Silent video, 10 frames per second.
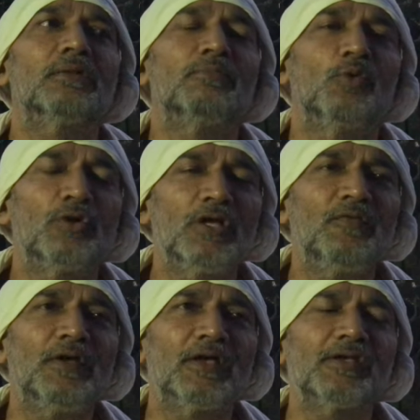motive
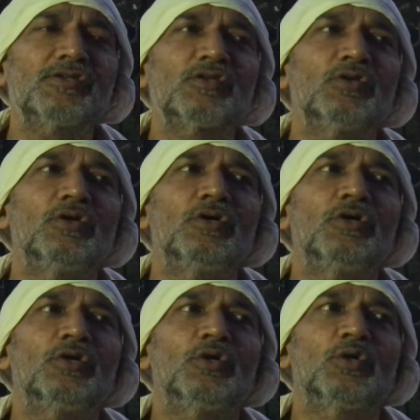is
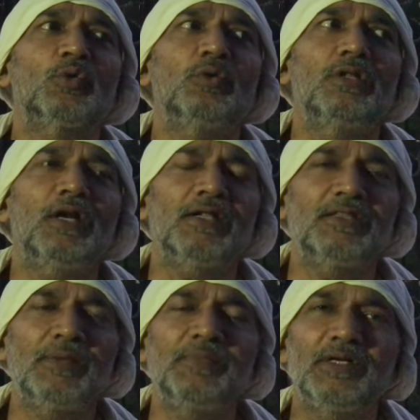to let
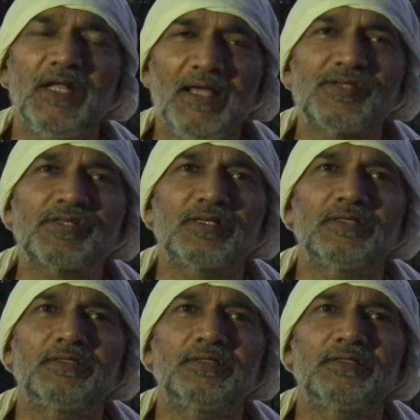them taste